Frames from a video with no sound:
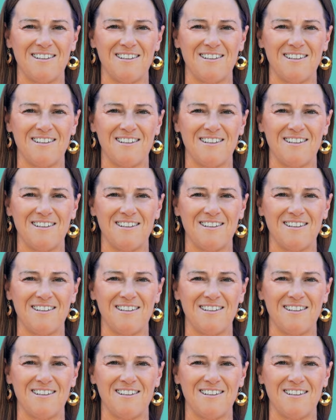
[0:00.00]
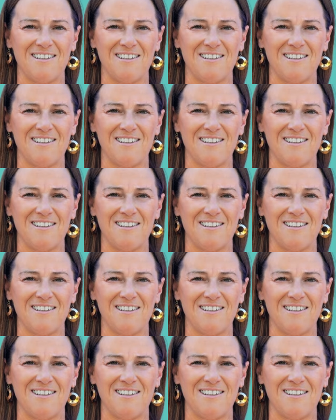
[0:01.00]

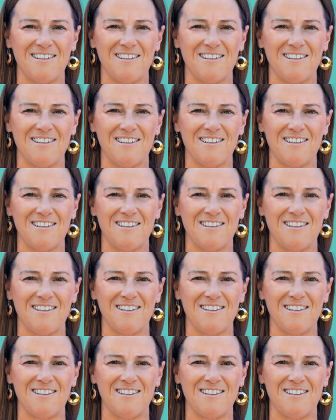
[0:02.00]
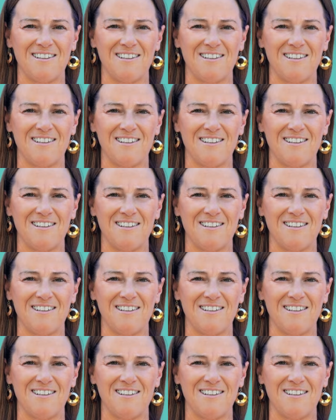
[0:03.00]
The face doesn't move, so there is nothing to read.